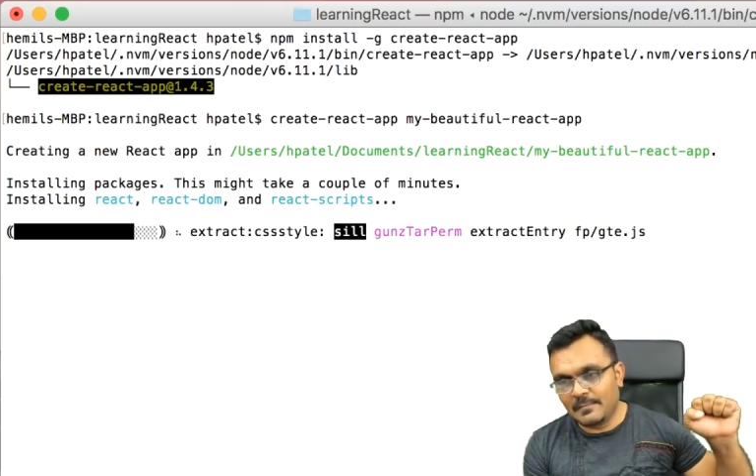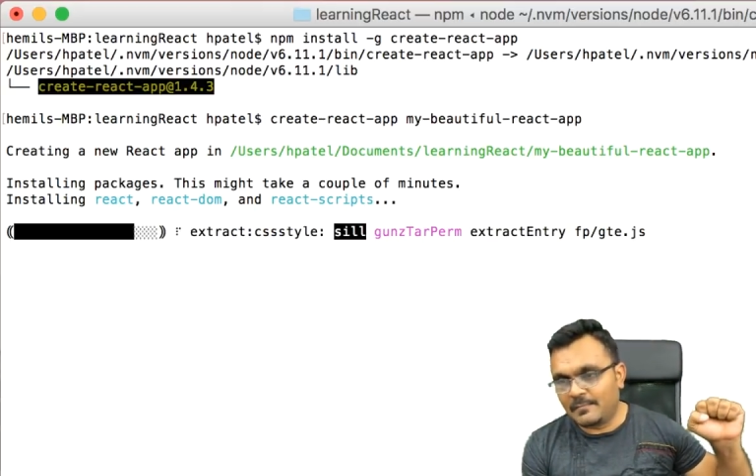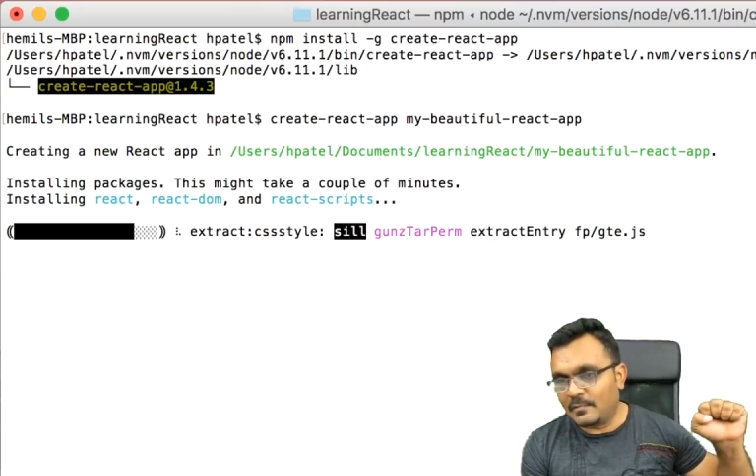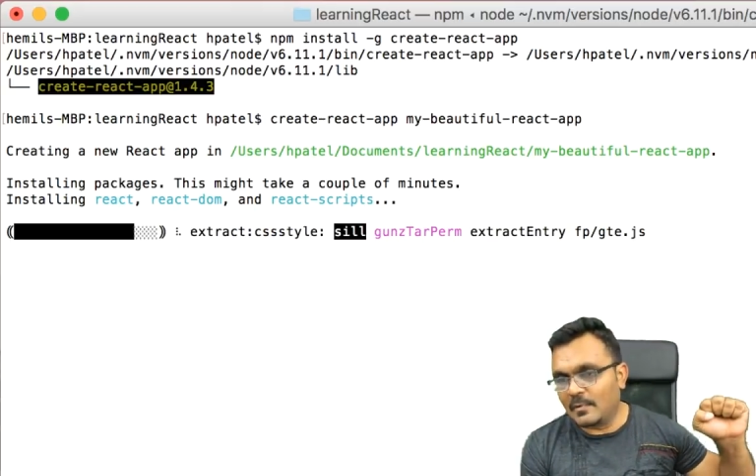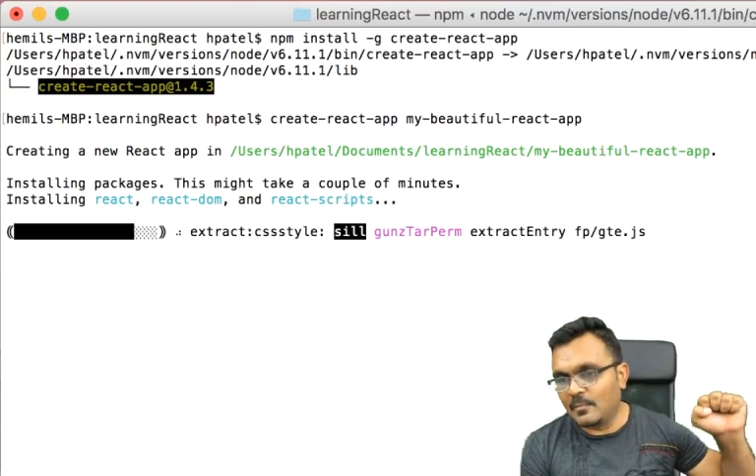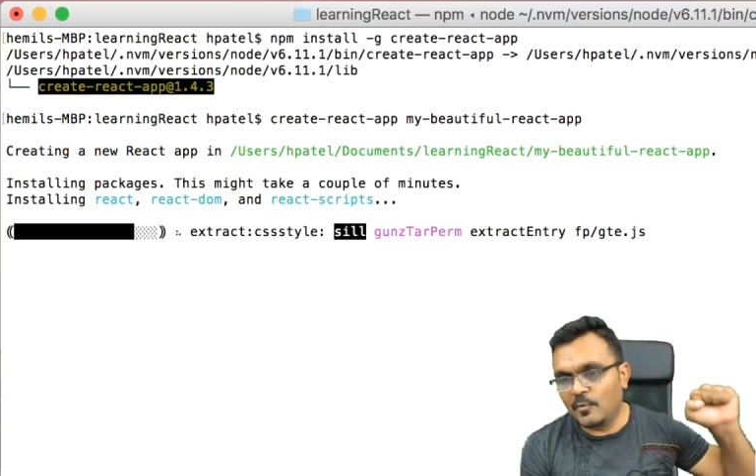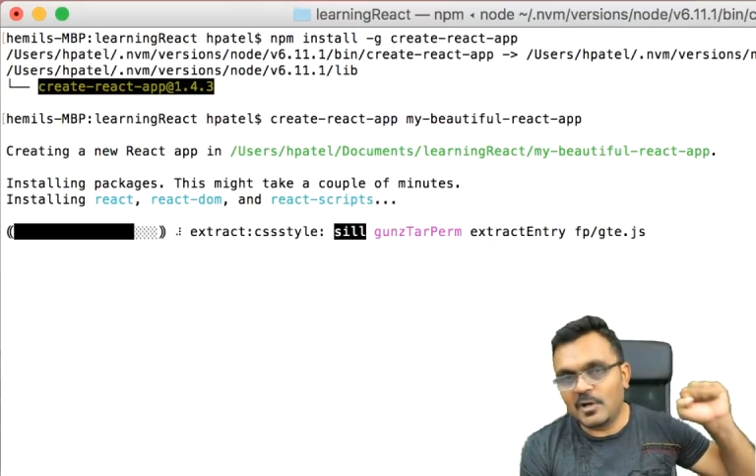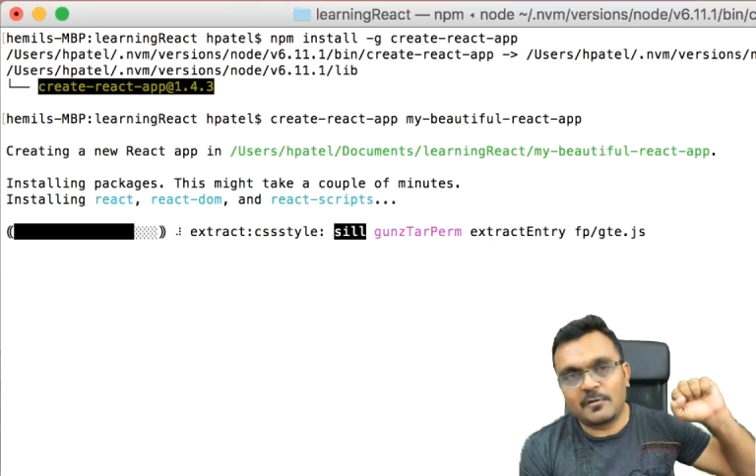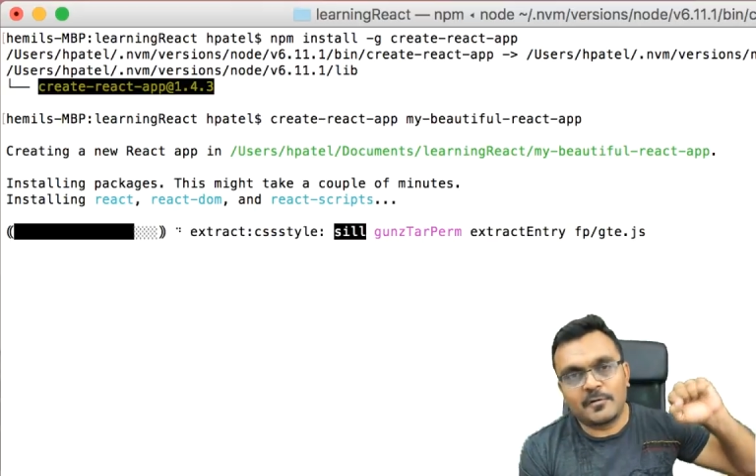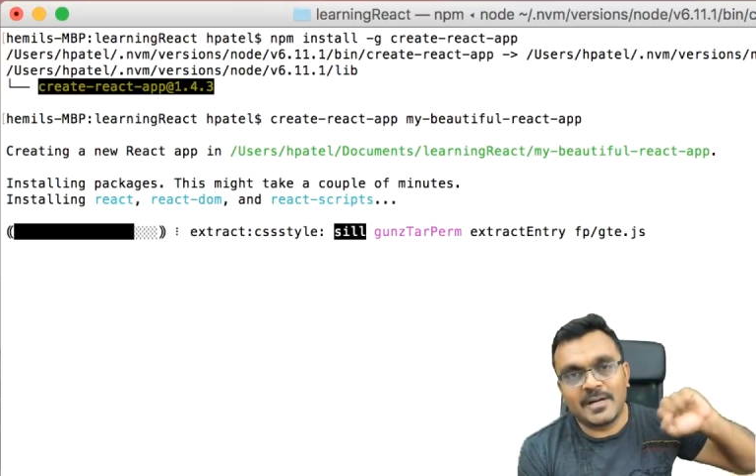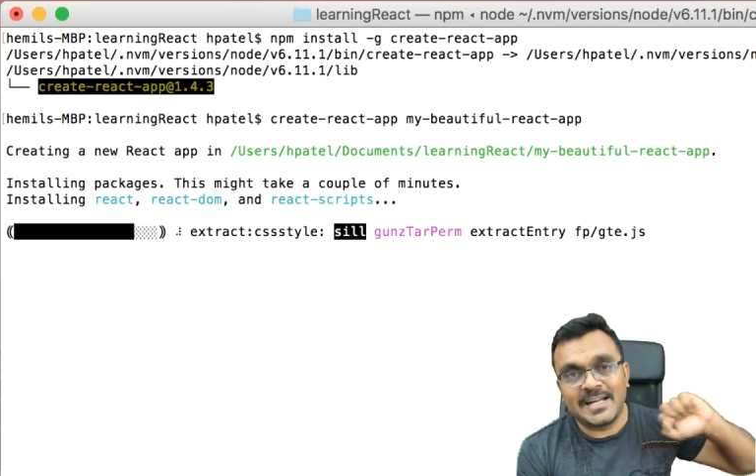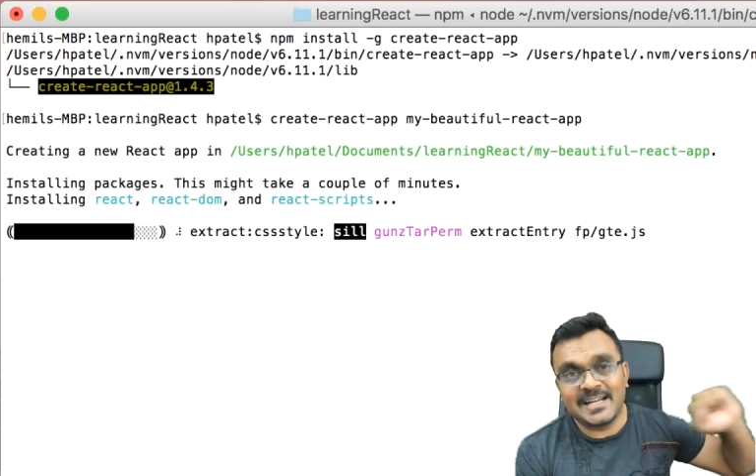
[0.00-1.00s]
from
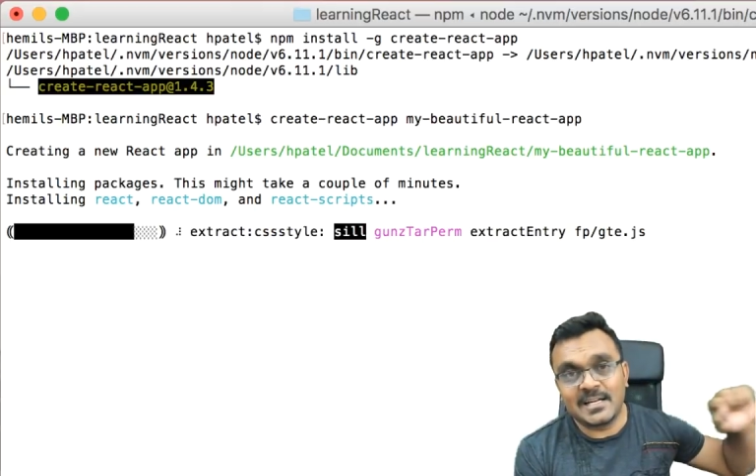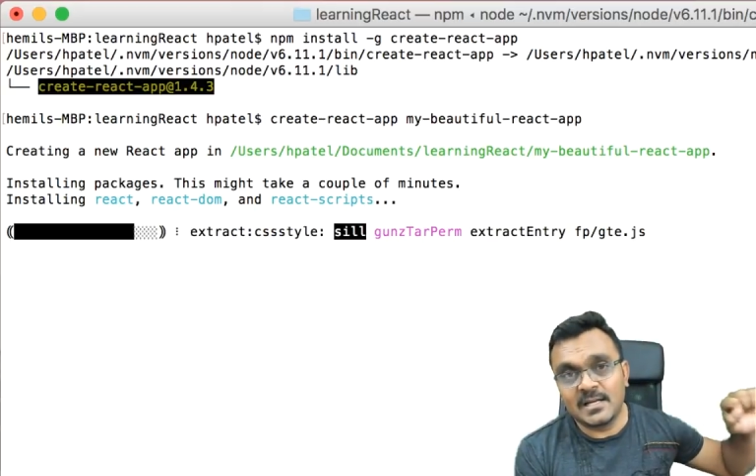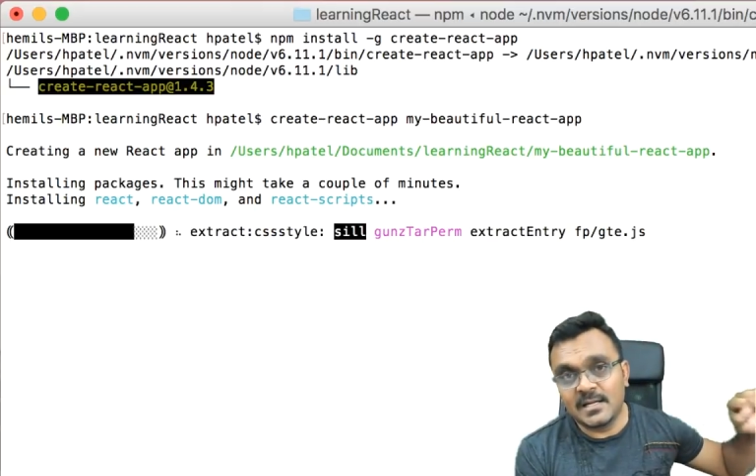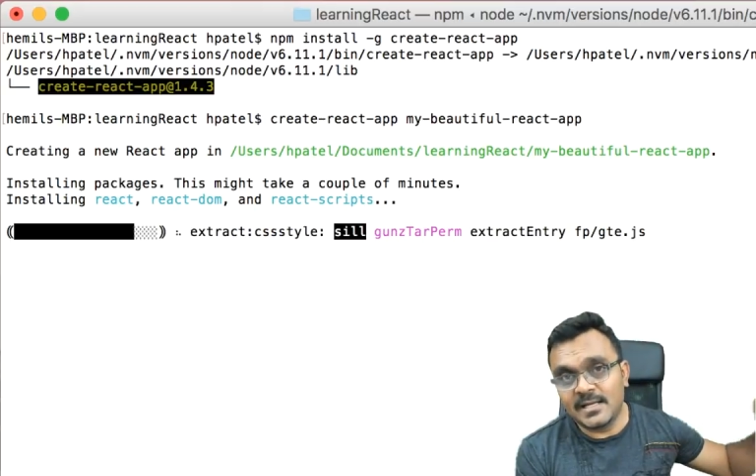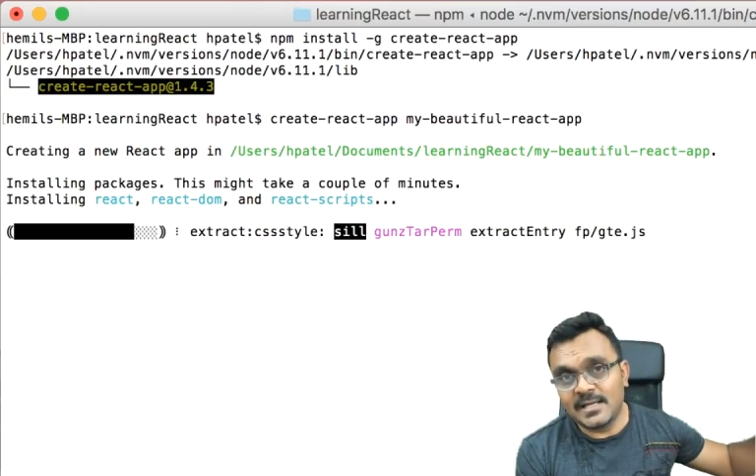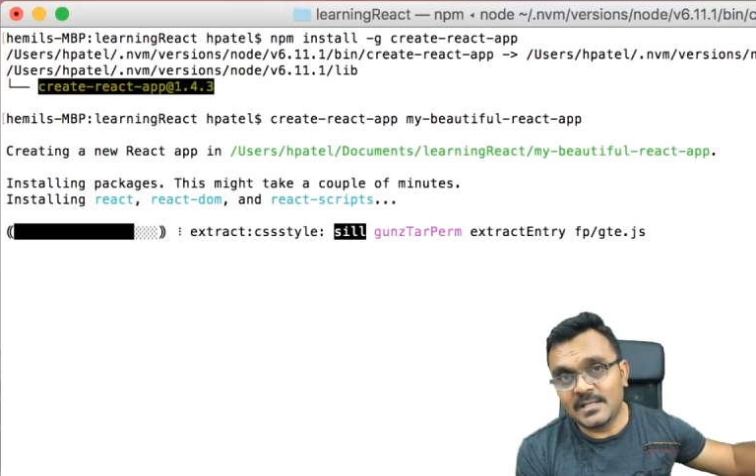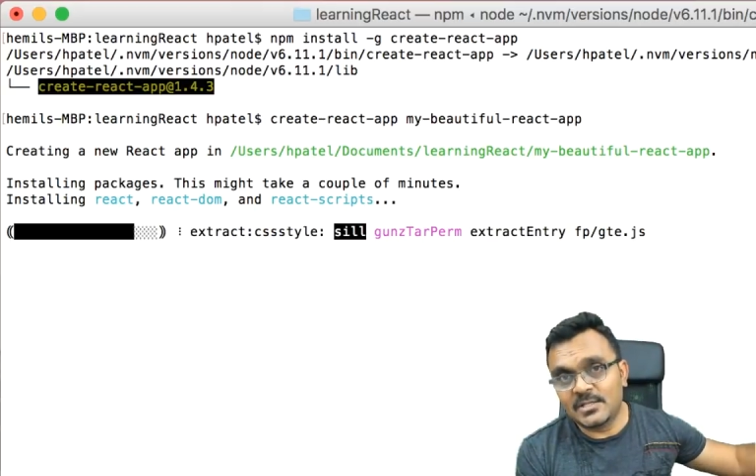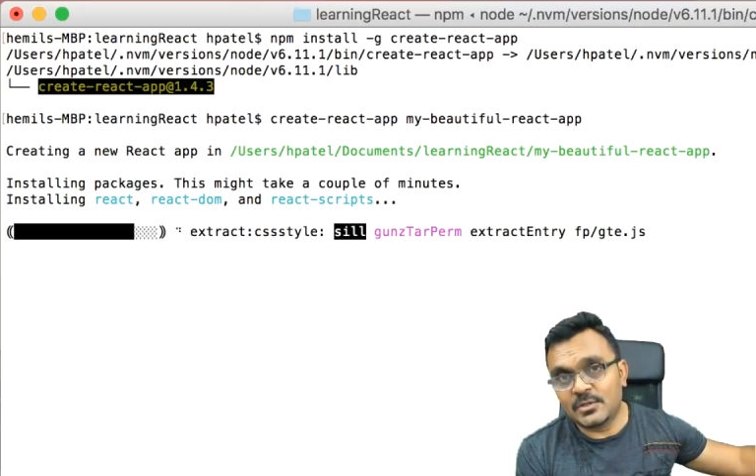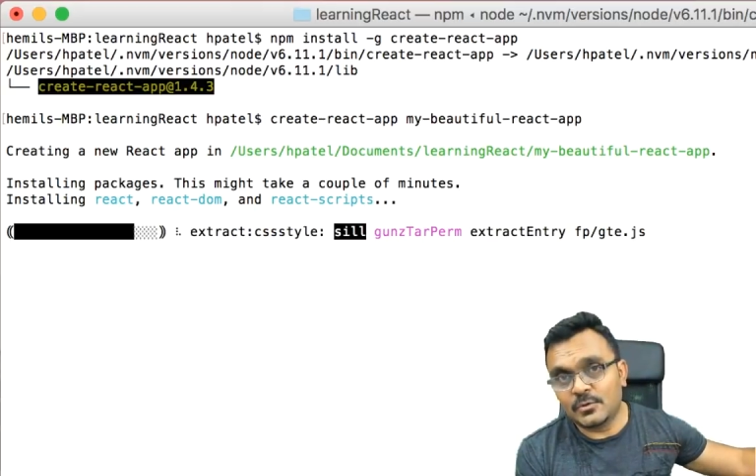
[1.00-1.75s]
wherever it needs to